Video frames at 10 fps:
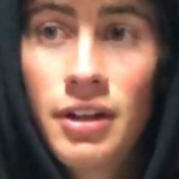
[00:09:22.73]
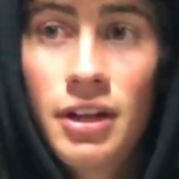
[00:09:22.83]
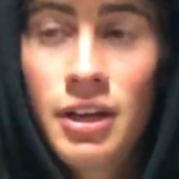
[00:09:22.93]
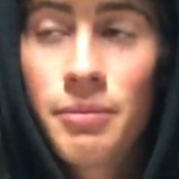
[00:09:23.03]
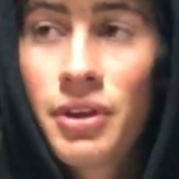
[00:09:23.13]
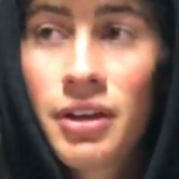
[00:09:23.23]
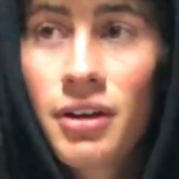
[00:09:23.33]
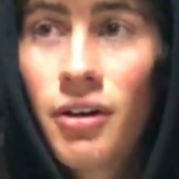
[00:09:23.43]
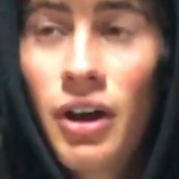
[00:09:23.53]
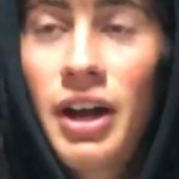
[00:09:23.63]
And I'm thinking,
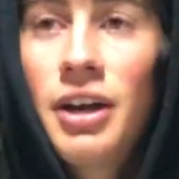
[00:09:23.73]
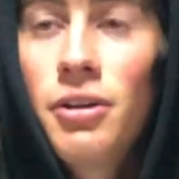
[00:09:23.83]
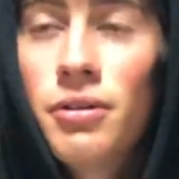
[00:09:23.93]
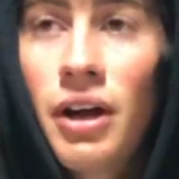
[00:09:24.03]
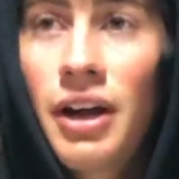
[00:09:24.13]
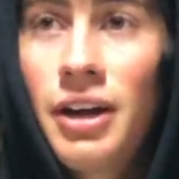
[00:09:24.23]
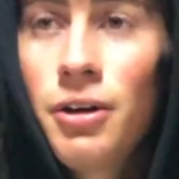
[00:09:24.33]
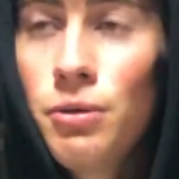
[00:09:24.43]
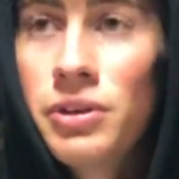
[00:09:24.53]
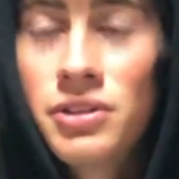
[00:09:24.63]
how
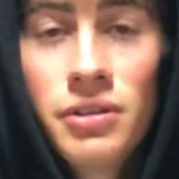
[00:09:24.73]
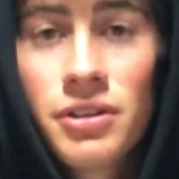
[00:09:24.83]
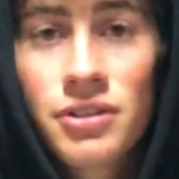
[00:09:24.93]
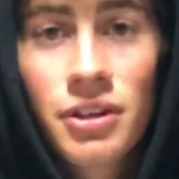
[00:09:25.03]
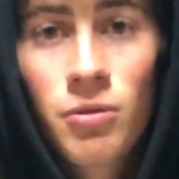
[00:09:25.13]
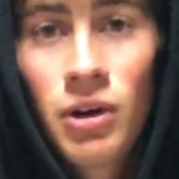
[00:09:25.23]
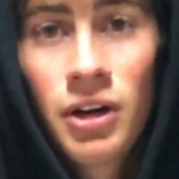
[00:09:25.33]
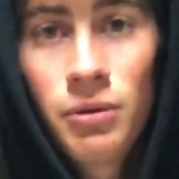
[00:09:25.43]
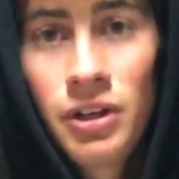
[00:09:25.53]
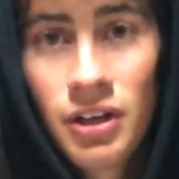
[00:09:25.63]
are we doing this? Like, why are
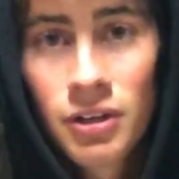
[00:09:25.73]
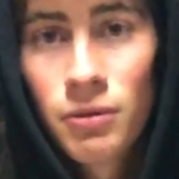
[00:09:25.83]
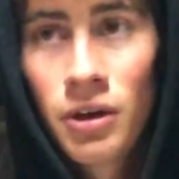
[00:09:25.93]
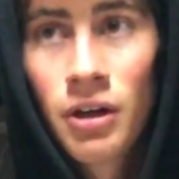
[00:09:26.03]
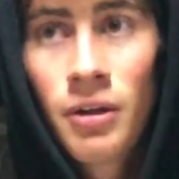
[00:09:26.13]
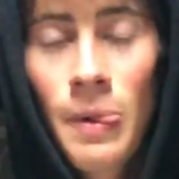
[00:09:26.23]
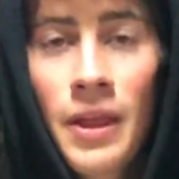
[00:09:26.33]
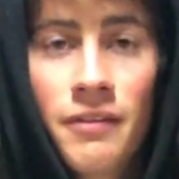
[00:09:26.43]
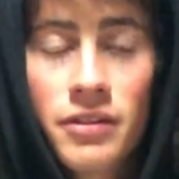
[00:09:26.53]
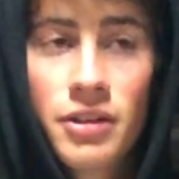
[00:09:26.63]
we hitting it well,
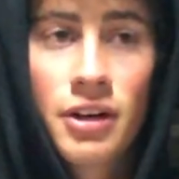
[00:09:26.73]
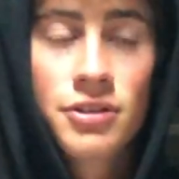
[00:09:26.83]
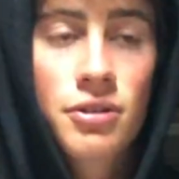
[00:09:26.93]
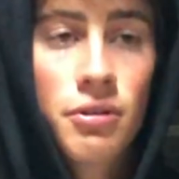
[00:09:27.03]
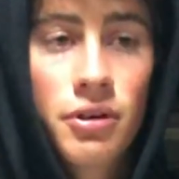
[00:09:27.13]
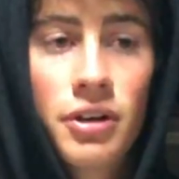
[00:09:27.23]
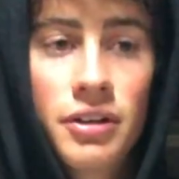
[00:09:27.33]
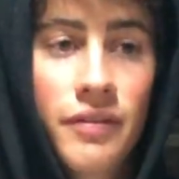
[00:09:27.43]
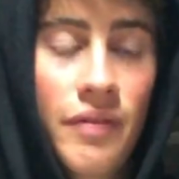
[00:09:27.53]
not scoring?